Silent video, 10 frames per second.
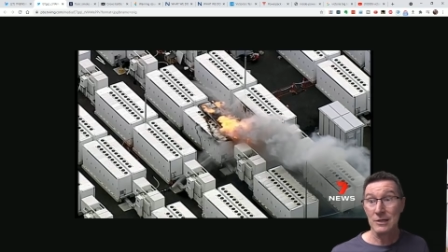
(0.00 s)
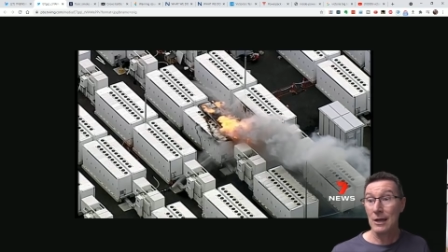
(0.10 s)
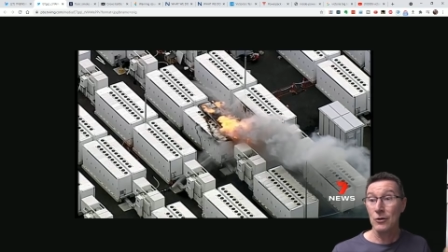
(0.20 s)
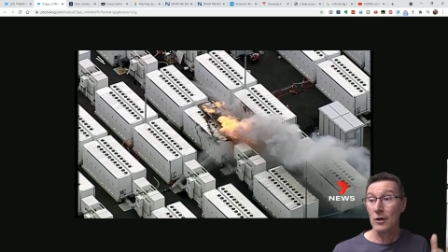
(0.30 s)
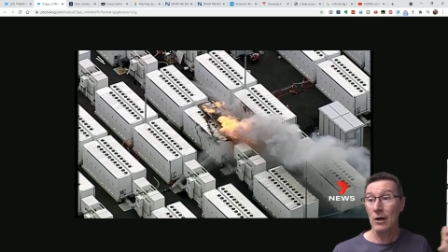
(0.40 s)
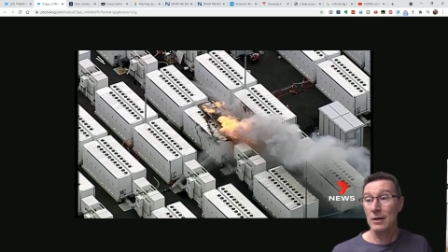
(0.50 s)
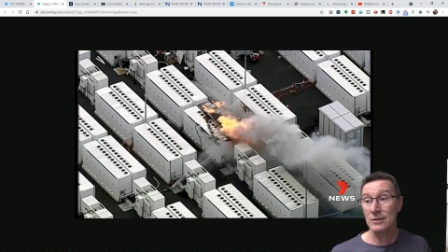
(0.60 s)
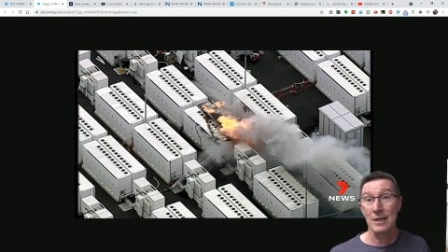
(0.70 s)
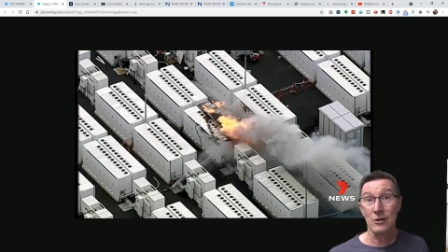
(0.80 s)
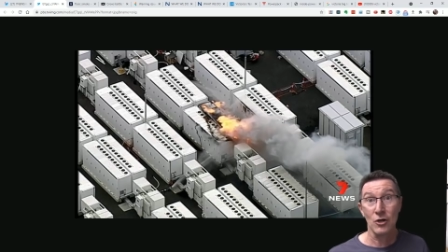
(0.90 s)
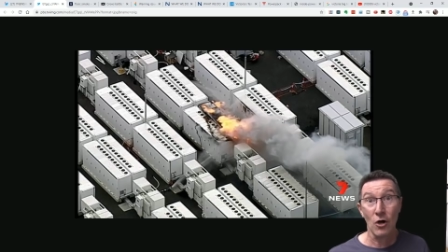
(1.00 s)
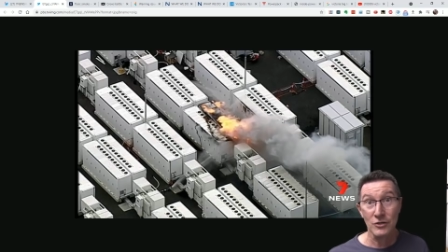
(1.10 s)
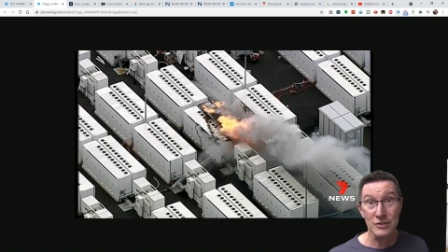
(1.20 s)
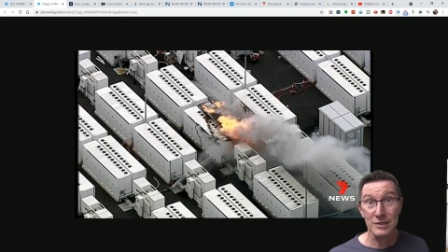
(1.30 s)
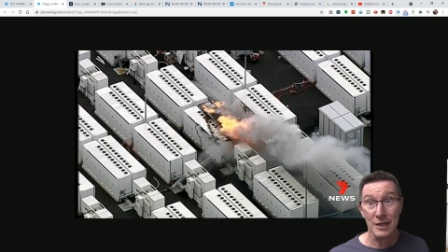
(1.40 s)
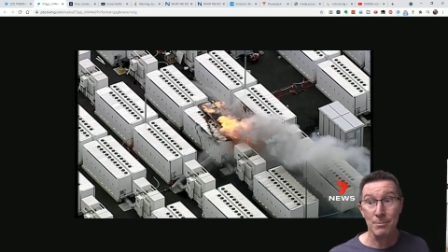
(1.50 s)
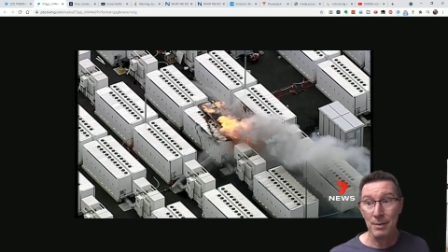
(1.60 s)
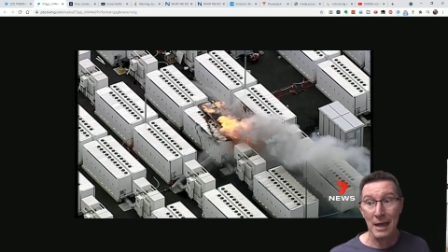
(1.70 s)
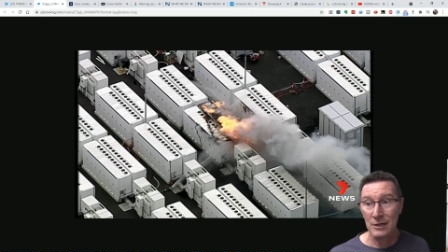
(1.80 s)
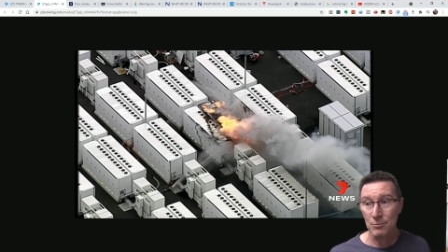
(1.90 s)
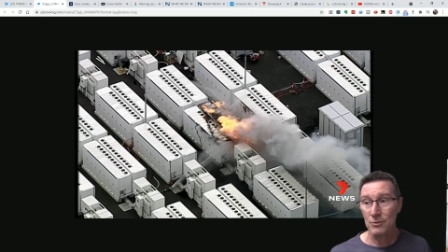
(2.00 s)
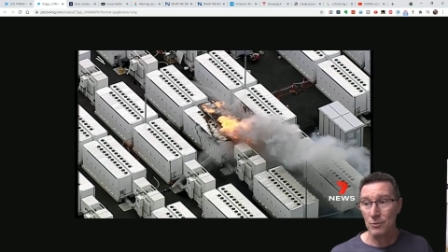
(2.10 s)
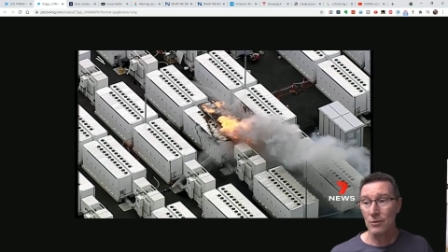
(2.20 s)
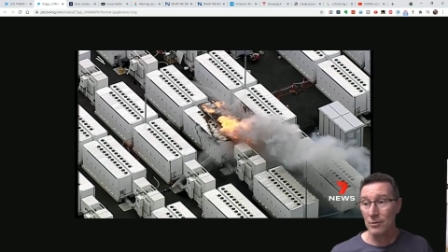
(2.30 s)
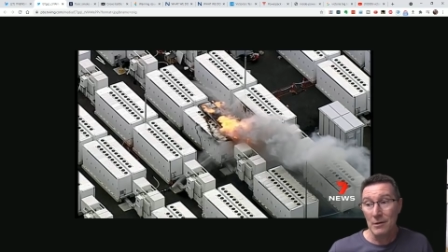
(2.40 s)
And not only is that a cost impact, but well,